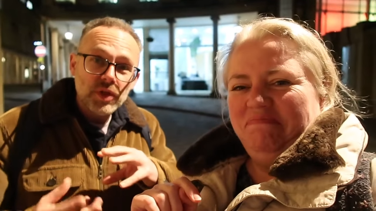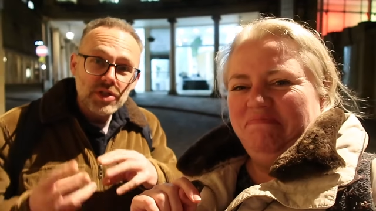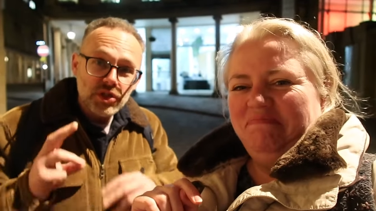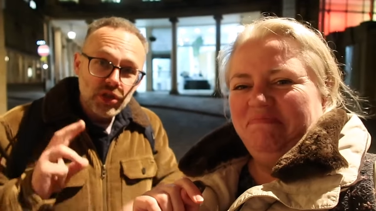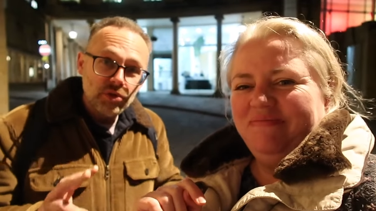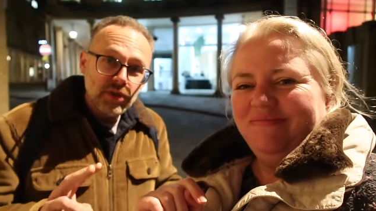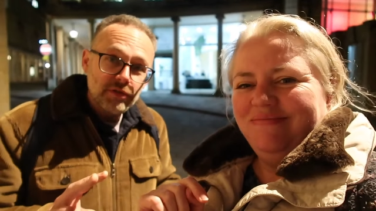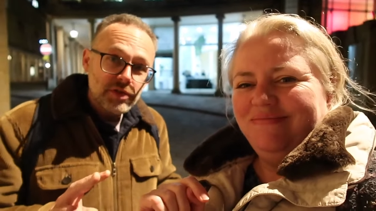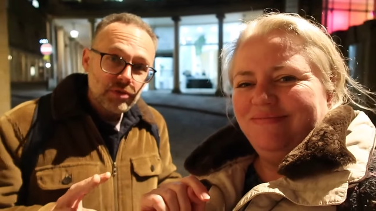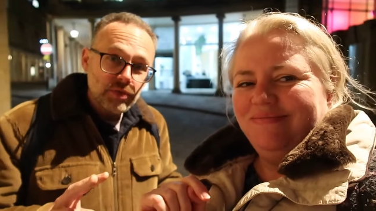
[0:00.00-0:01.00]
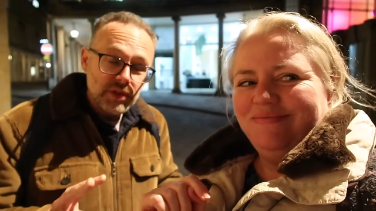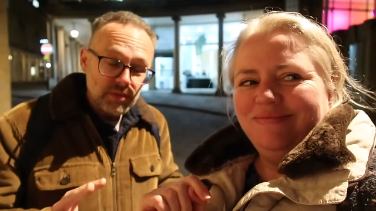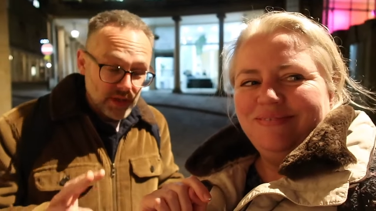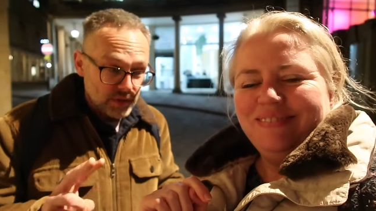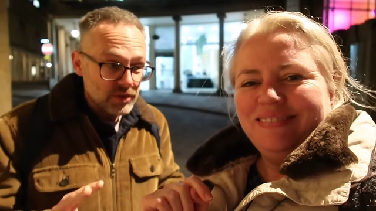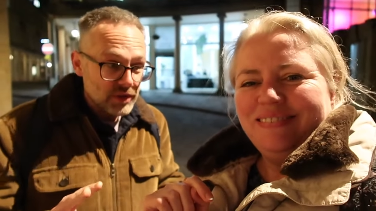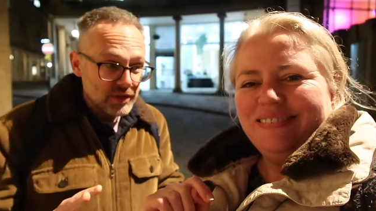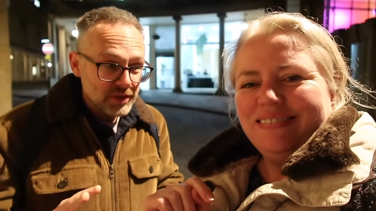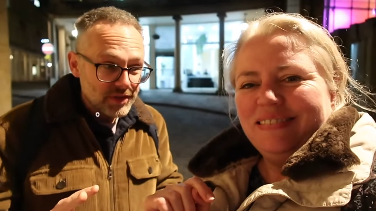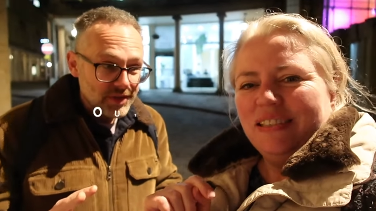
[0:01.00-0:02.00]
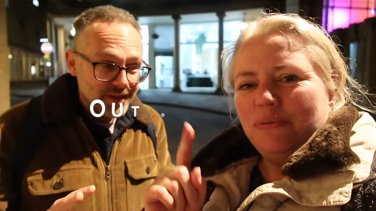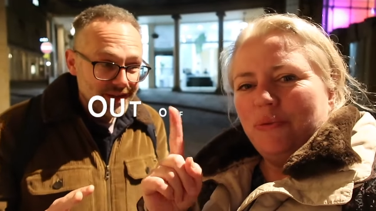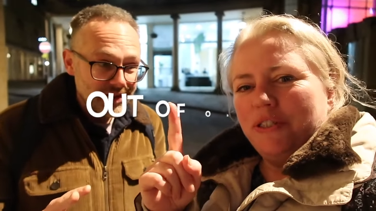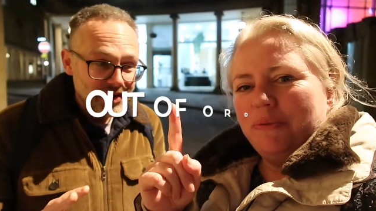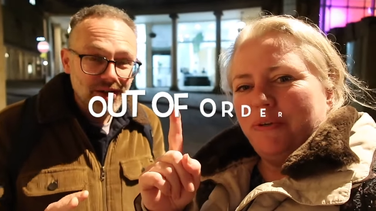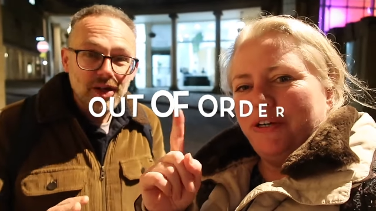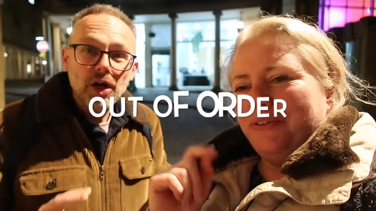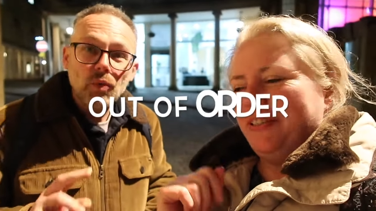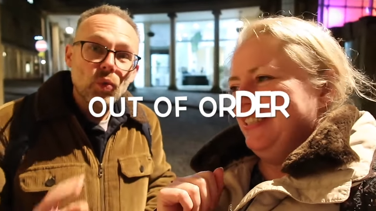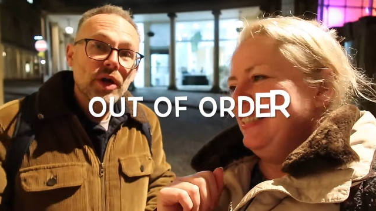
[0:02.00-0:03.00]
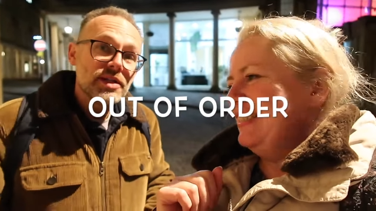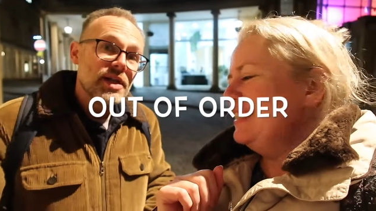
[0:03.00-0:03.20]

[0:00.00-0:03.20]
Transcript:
Speaker 1: there's two lifts that we counted. One's broken. One is